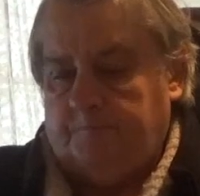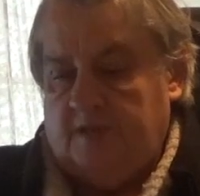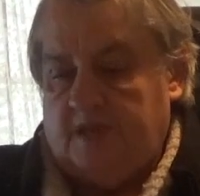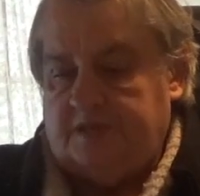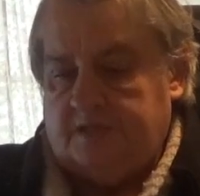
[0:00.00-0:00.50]

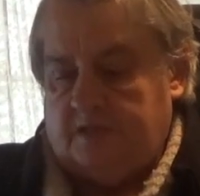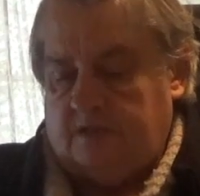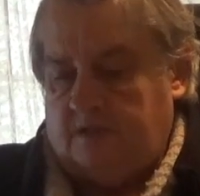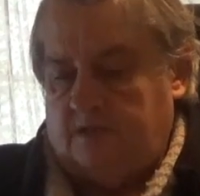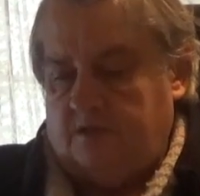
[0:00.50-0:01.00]
That's
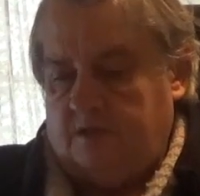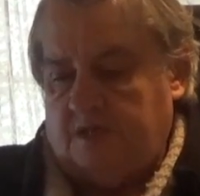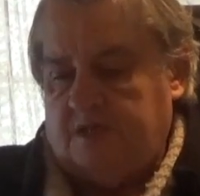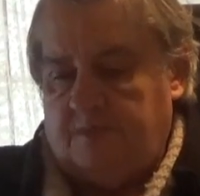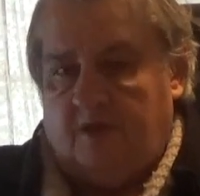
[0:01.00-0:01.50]

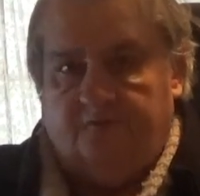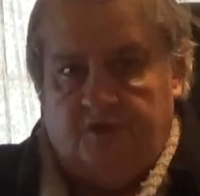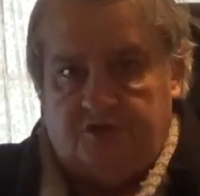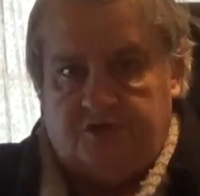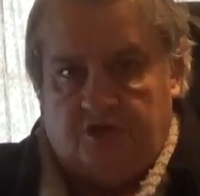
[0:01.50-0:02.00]
just about
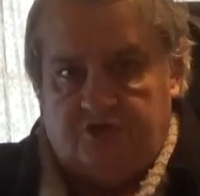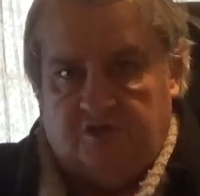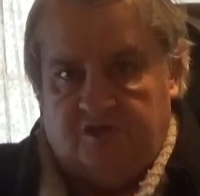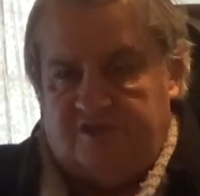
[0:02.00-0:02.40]
finished actually,